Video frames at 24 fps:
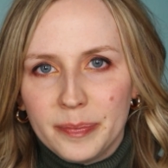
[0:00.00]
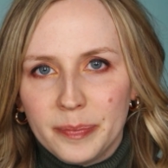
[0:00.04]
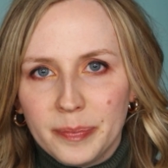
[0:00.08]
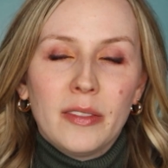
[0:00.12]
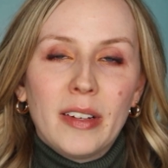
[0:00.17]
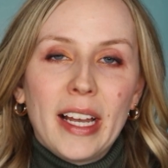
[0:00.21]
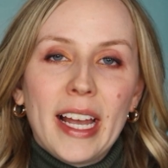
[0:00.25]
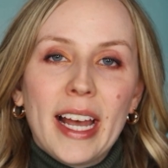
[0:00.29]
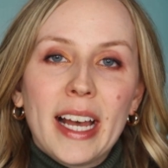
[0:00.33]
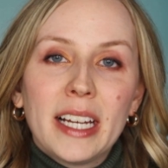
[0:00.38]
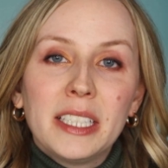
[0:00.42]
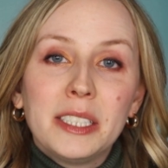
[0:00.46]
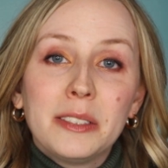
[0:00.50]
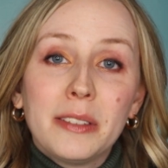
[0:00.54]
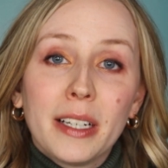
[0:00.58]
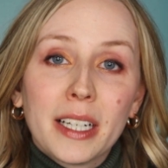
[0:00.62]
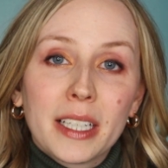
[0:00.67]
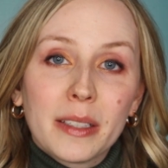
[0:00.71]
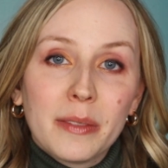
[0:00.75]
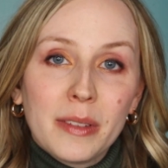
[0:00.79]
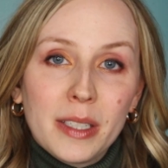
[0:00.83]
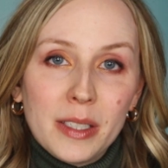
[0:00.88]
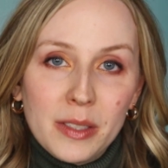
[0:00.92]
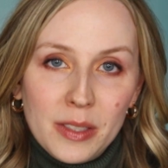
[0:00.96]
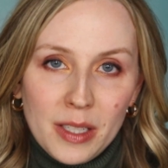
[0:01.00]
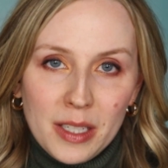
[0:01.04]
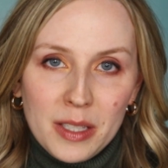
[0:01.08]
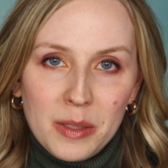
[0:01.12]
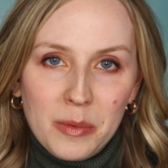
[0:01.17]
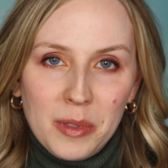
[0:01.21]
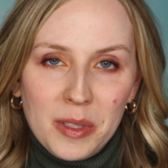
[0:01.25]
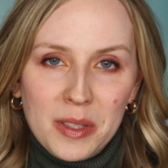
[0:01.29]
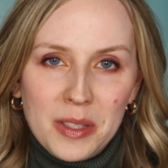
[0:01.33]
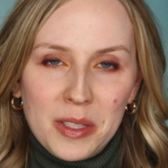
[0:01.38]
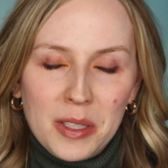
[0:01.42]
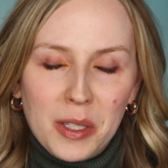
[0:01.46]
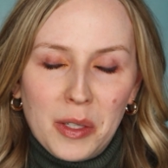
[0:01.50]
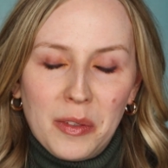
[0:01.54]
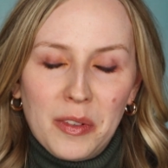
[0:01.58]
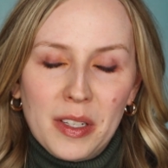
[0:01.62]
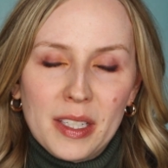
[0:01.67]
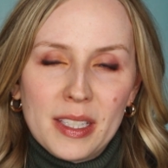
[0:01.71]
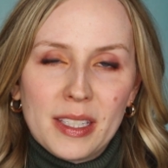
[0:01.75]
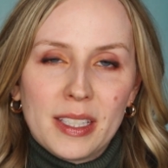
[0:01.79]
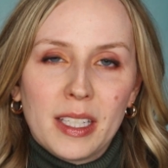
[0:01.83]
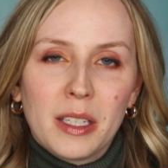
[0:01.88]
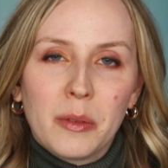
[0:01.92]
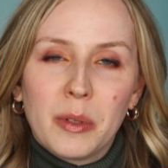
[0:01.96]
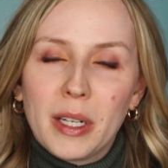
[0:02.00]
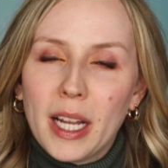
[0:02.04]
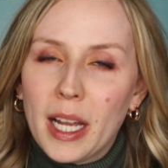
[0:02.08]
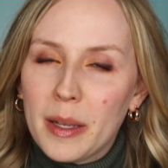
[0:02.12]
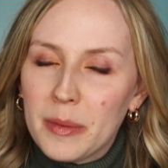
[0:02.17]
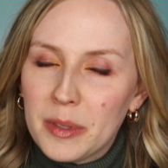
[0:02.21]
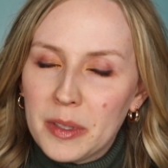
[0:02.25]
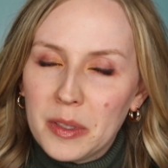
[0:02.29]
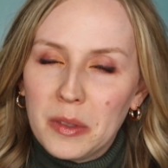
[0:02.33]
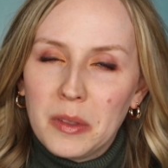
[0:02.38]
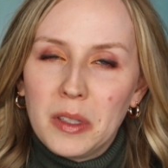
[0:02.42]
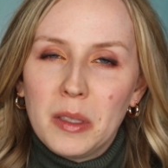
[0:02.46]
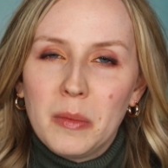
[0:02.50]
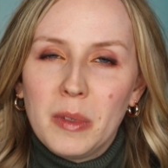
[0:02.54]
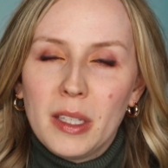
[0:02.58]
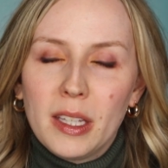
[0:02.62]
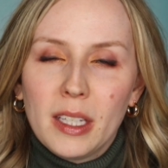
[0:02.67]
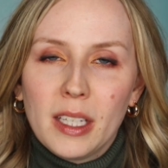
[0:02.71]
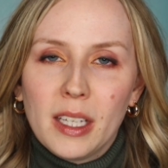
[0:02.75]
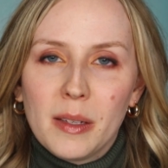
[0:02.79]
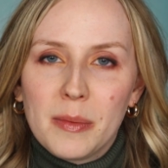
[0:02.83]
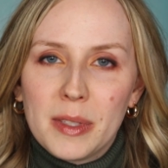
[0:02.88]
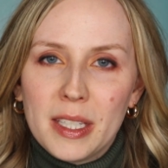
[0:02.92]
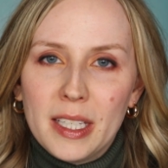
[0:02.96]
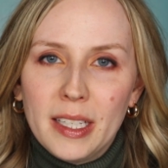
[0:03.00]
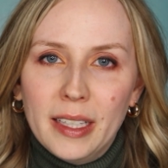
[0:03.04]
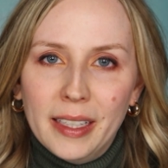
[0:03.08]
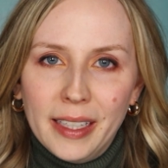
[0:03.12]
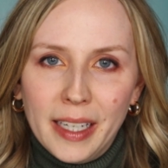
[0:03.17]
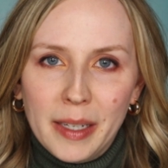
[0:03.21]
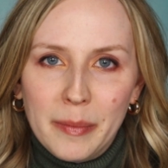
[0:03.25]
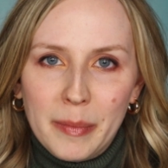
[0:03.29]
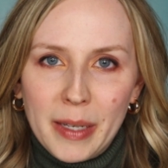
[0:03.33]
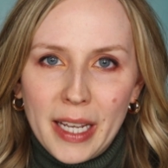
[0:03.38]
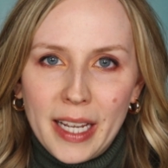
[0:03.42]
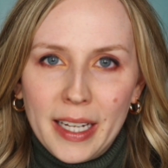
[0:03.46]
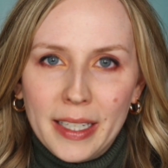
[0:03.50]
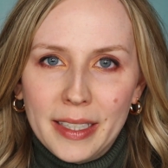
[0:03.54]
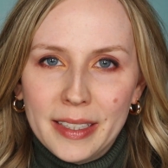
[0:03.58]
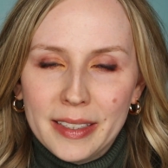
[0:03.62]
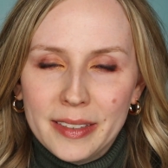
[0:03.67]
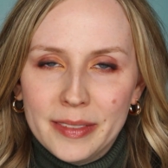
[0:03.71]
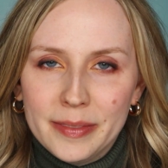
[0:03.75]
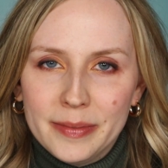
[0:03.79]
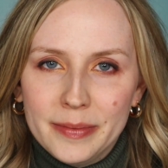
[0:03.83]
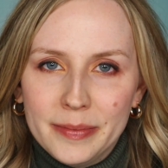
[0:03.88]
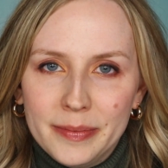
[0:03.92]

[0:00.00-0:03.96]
If I had to recommend just one service, it would absolutely be the IPSY Glam Bag.